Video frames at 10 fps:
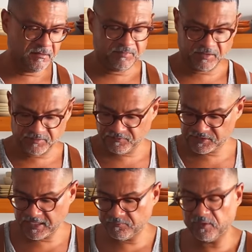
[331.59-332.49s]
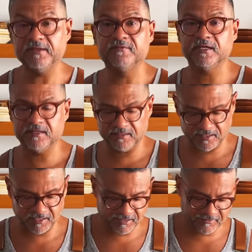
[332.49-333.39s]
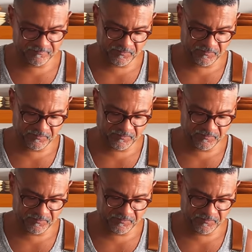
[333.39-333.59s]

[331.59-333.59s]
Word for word: because of the time we live in, um,